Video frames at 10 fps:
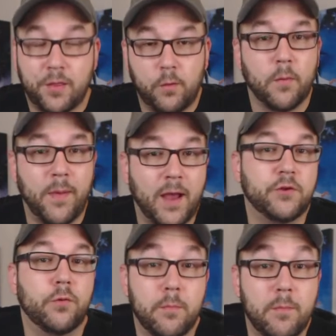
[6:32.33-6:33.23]
I think we're
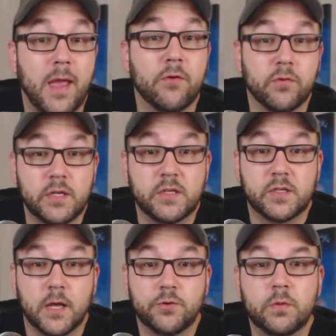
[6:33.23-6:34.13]
back to a May
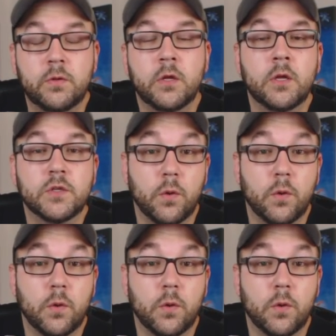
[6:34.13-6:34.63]
release schedule.